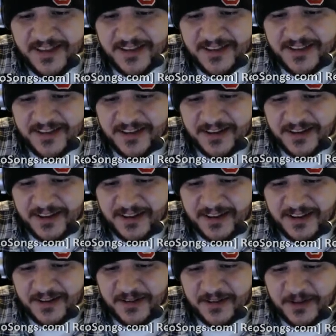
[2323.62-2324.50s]
get
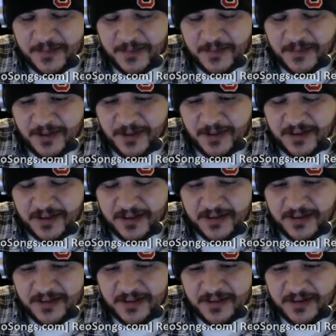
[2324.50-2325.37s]
alarm
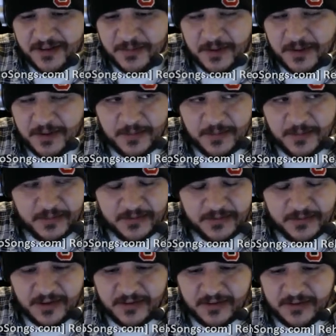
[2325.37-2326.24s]
clock and maybe
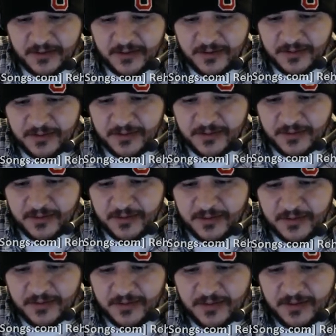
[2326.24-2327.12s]
precise node to
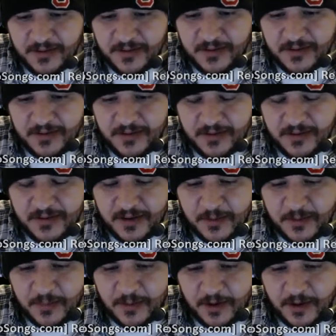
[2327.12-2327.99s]
kind
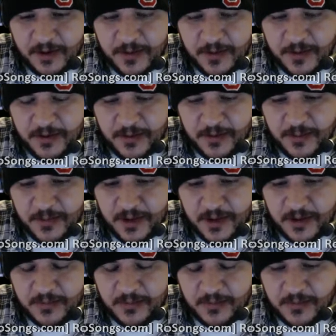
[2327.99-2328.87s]
of break my no
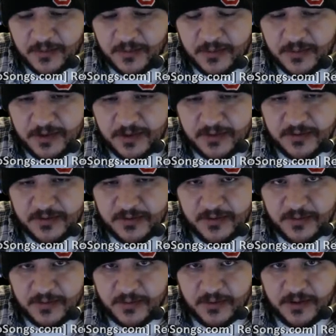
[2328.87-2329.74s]
mod rule, because those
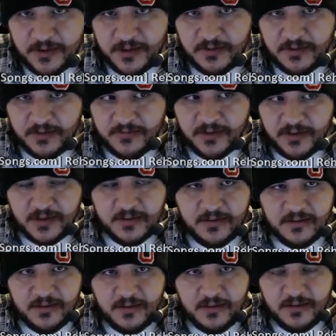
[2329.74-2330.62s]
don't really affect
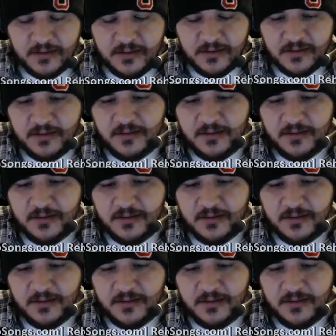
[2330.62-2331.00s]
the